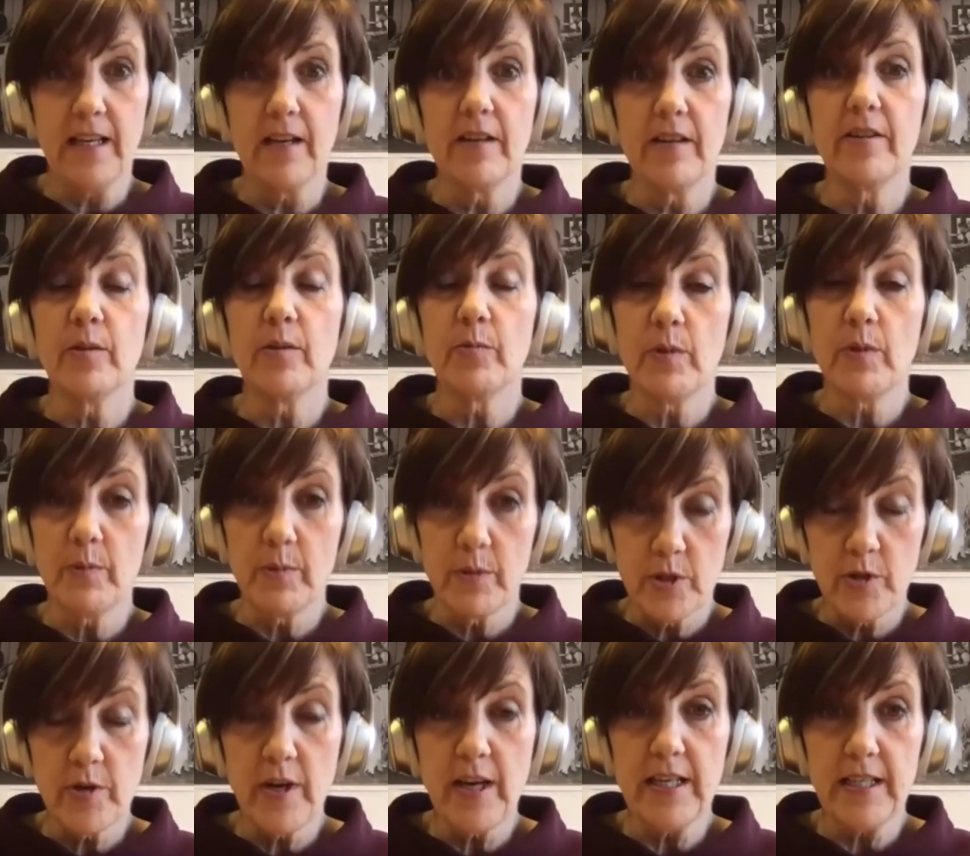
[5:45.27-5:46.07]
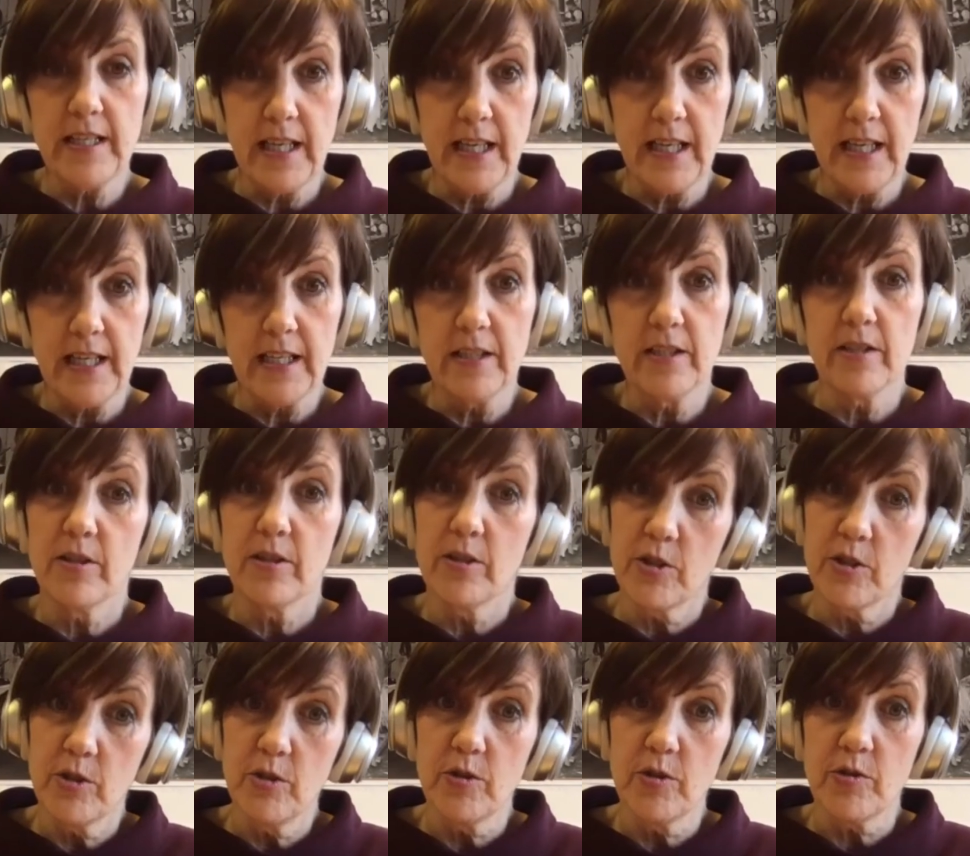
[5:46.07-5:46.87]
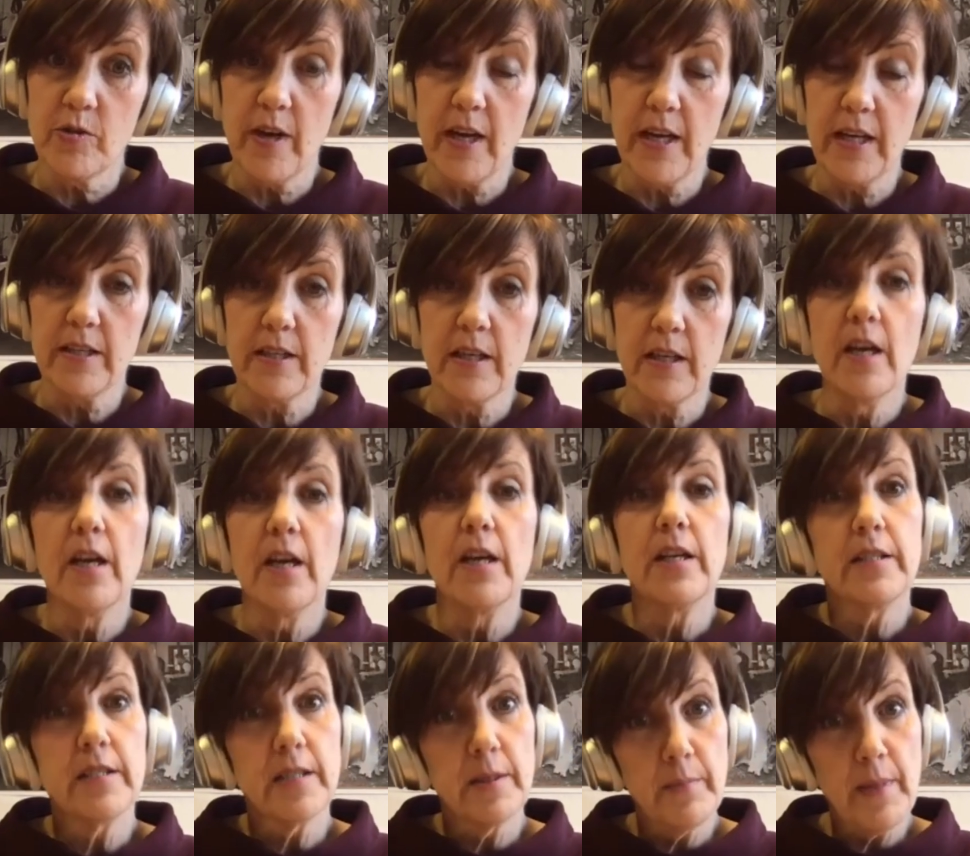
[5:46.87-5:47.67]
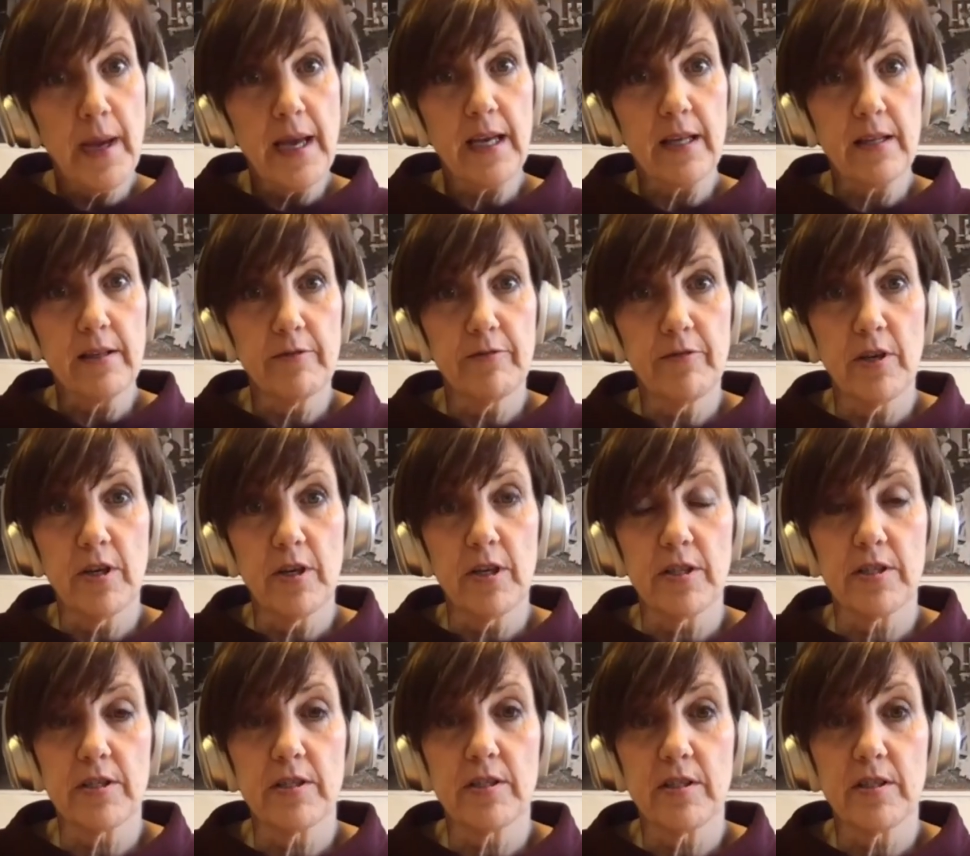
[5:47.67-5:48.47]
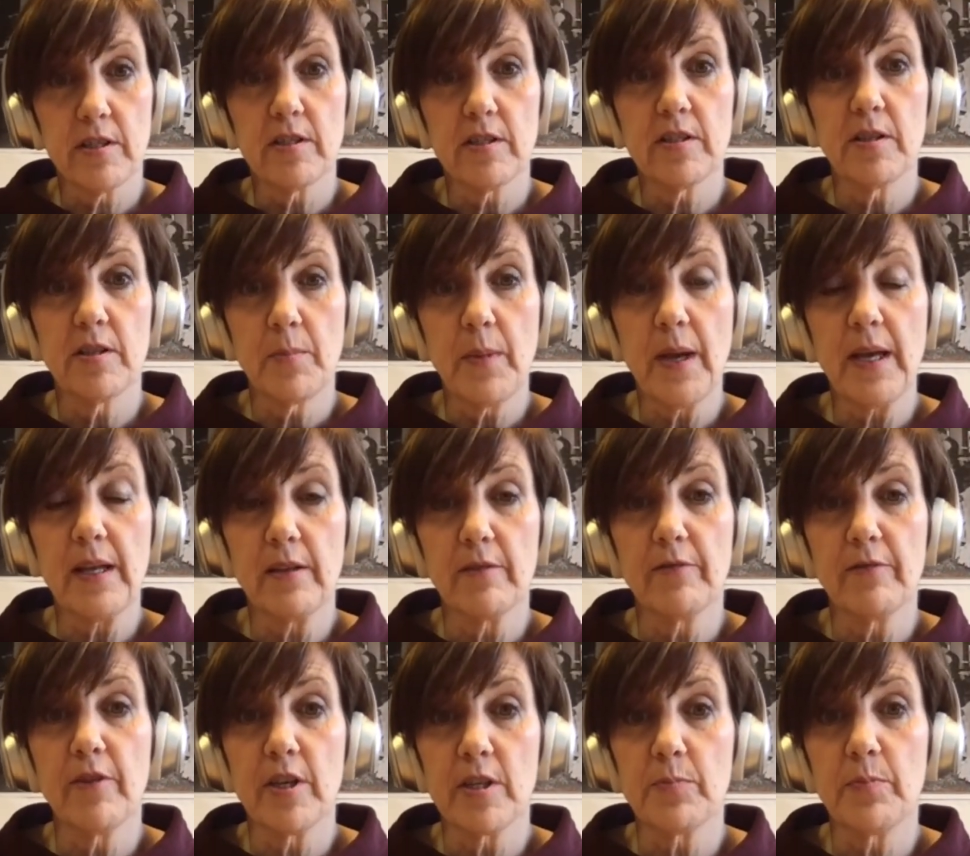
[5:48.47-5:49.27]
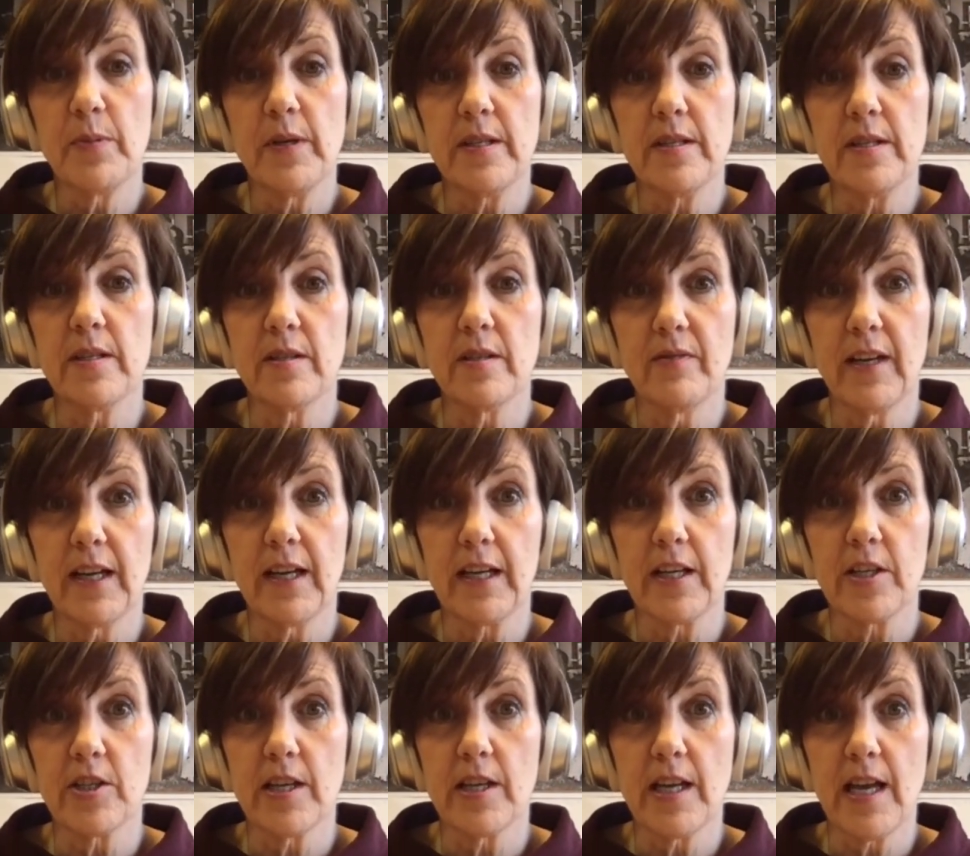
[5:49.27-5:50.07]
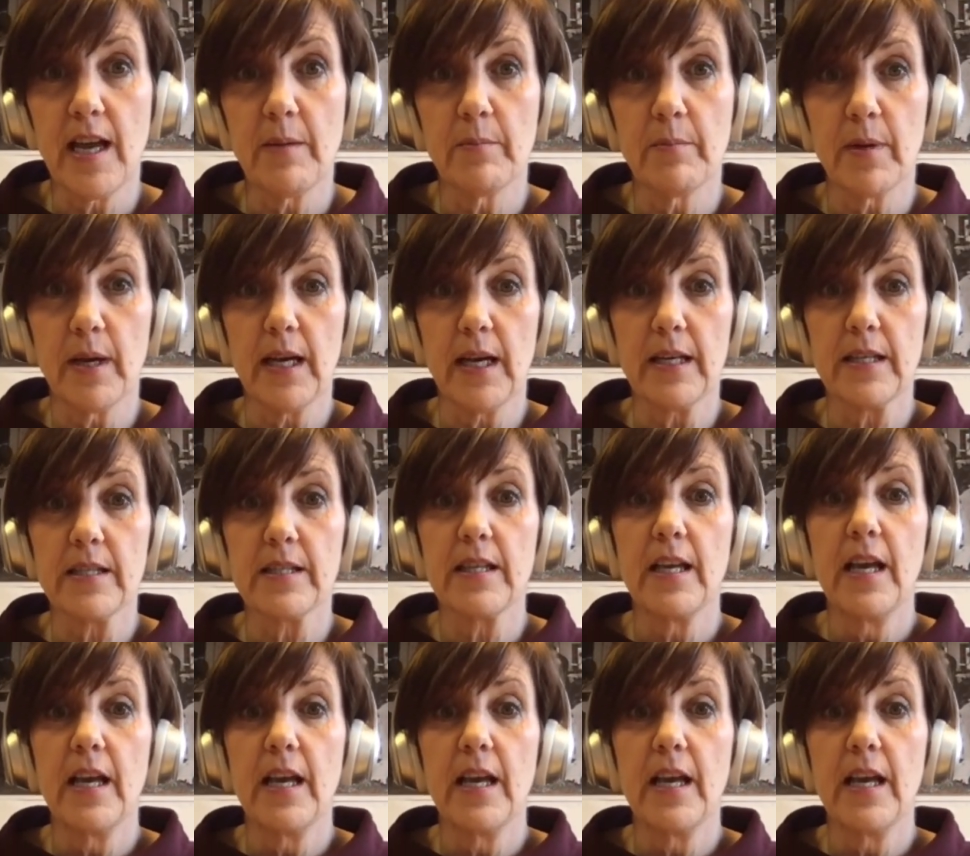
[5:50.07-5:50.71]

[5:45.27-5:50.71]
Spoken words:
and that we were trading into the shoe trade to make the first pieces of luggage and handbags.